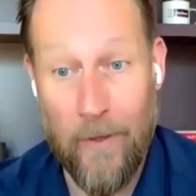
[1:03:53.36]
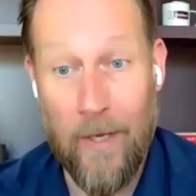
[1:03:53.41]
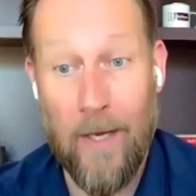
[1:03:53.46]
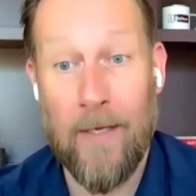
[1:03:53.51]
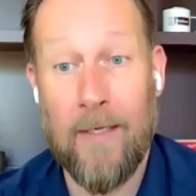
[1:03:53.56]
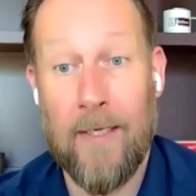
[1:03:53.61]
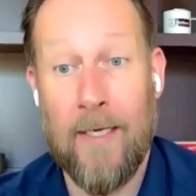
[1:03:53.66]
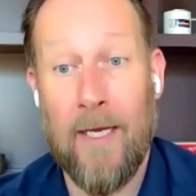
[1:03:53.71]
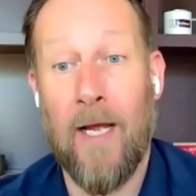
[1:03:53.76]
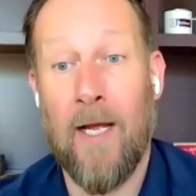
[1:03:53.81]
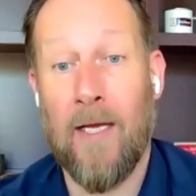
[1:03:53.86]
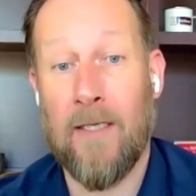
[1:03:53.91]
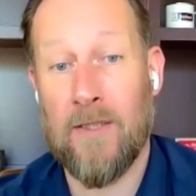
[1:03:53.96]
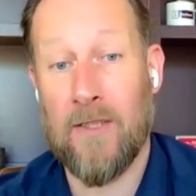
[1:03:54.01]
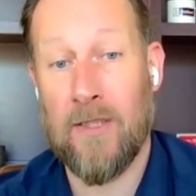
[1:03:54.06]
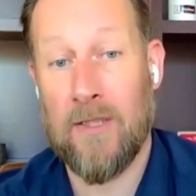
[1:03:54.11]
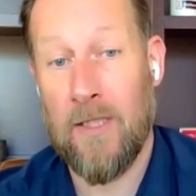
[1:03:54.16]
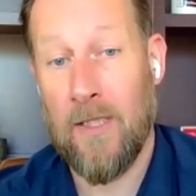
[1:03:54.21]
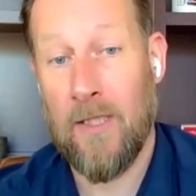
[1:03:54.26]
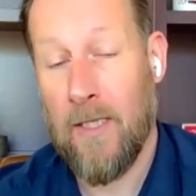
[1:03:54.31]
that cash
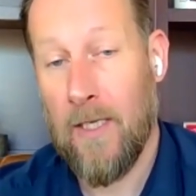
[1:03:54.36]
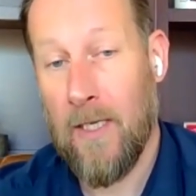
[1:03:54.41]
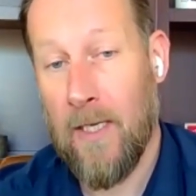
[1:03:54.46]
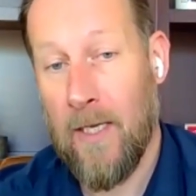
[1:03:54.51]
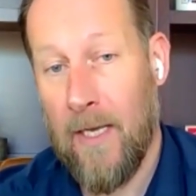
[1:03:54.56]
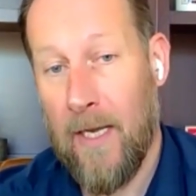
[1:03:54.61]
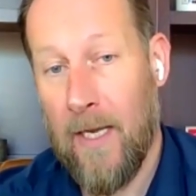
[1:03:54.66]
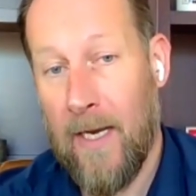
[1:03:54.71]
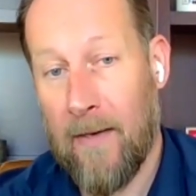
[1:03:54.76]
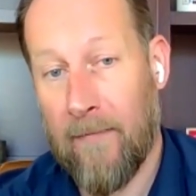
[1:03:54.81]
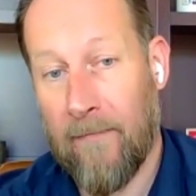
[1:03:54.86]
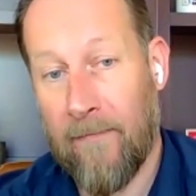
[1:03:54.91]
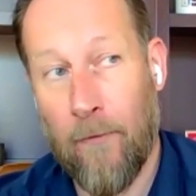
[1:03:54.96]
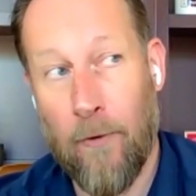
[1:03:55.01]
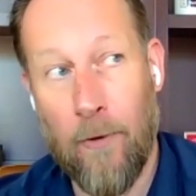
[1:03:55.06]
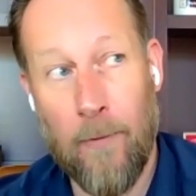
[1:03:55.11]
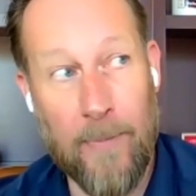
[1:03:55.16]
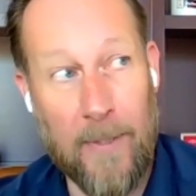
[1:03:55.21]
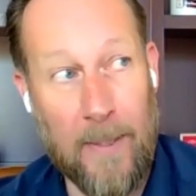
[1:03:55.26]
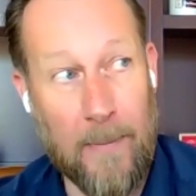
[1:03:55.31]

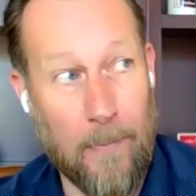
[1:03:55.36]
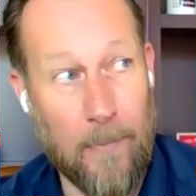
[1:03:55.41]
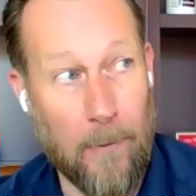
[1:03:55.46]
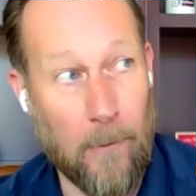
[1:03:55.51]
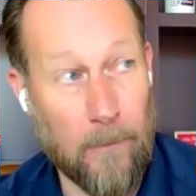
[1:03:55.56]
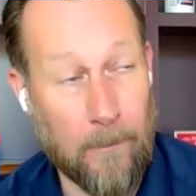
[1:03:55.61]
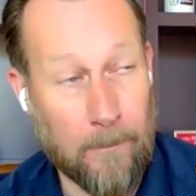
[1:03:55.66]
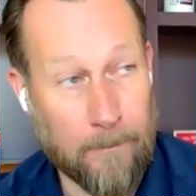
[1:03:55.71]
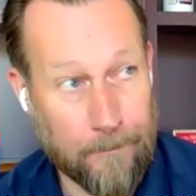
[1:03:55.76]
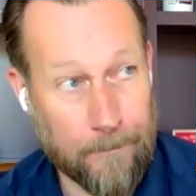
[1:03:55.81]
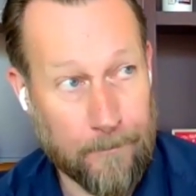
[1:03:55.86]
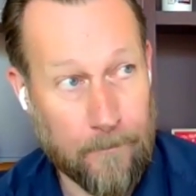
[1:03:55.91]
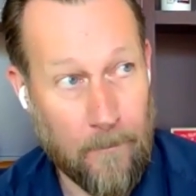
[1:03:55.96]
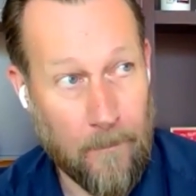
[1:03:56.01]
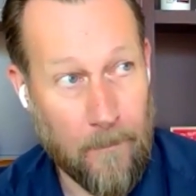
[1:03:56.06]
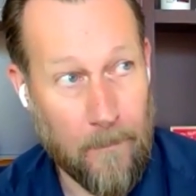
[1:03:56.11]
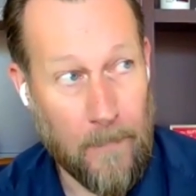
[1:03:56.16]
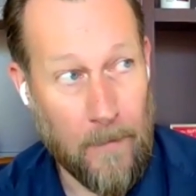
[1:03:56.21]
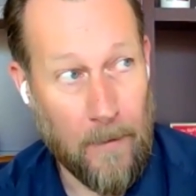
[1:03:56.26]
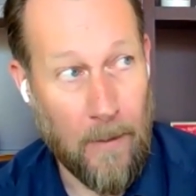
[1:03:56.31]
for people.
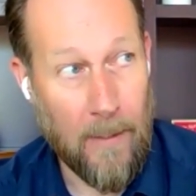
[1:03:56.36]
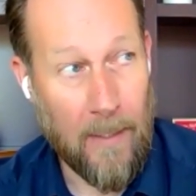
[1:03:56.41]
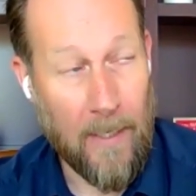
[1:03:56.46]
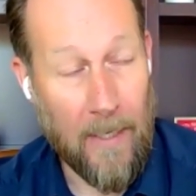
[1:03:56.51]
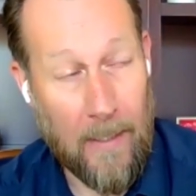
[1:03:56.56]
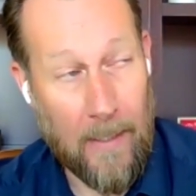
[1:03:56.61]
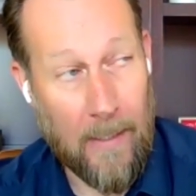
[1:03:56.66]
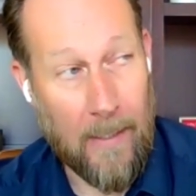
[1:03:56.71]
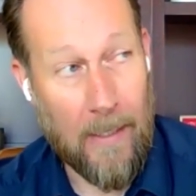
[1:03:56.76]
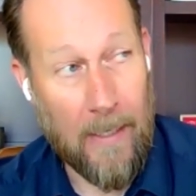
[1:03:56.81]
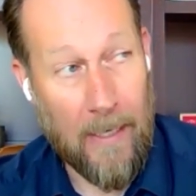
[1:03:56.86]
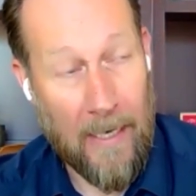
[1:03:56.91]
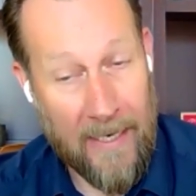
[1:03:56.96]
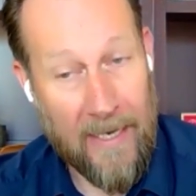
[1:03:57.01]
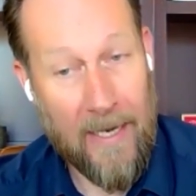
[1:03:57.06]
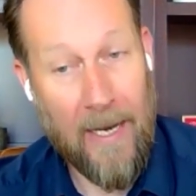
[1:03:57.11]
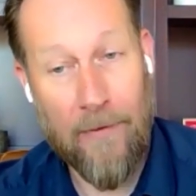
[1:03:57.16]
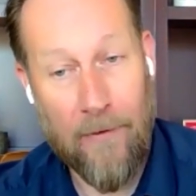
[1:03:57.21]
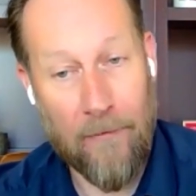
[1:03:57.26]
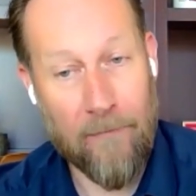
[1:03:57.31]

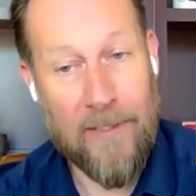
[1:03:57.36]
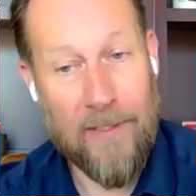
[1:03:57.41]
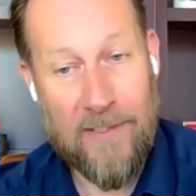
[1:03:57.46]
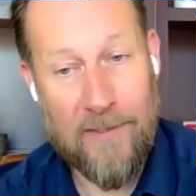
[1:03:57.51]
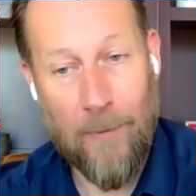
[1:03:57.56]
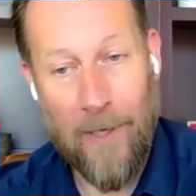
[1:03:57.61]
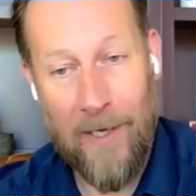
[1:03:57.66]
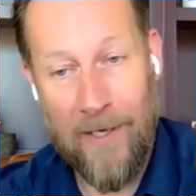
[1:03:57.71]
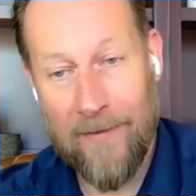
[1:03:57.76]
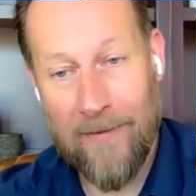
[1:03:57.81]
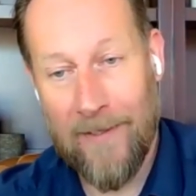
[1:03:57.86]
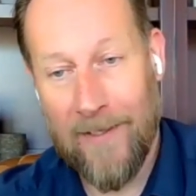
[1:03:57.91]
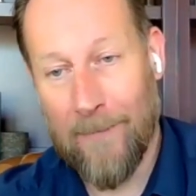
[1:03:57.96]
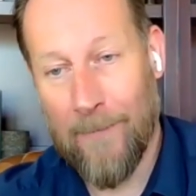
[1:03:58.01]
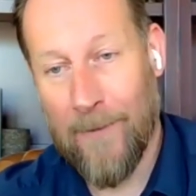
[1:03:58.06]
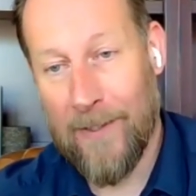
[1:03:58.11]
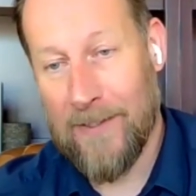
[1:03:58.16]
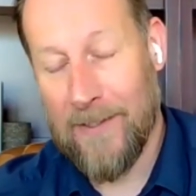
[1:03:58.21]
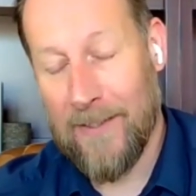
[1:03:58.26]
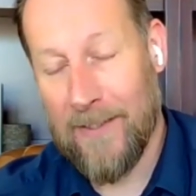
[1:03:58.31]
Another reason why I think it
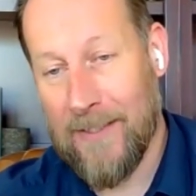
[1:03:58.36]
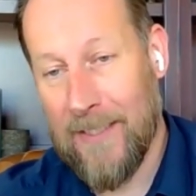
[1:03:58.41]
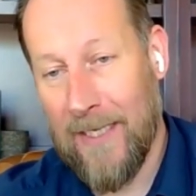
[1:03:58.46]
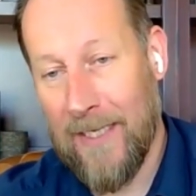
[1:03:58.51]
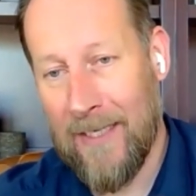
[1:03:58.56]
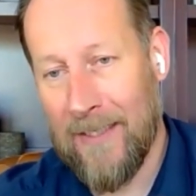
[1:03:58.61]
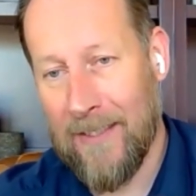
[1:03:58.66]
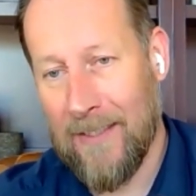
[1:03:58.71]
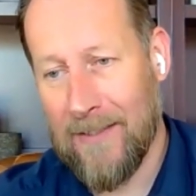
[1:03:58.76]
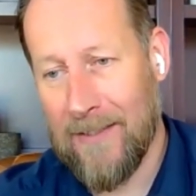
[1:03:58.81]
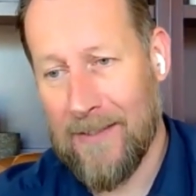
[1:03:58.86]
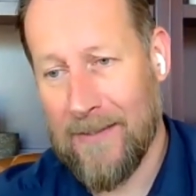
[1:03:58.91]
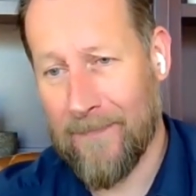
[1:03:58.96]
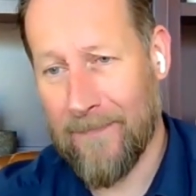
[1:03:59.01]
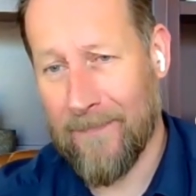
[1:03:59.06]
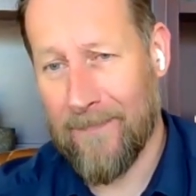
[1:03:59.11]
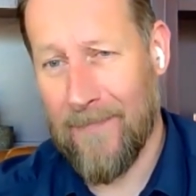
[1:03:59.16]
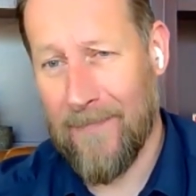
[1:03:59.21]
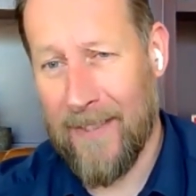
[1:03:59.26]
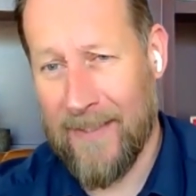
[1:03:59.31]
might extend is
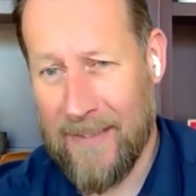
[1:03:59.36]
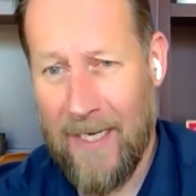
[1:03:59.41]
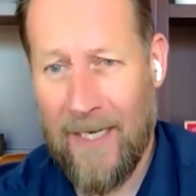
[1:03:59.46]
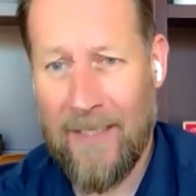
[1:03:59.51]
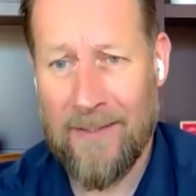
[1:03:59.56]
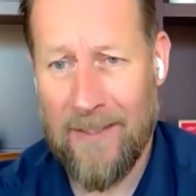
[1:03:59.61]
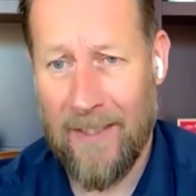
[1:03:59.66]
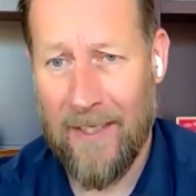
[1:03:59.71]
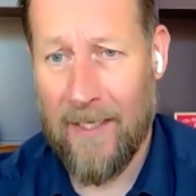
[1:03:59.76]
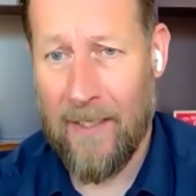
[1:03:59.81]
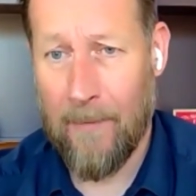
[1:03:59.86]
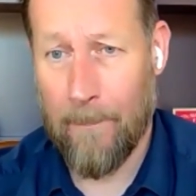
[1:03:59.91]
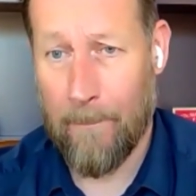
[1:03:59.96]
it's actually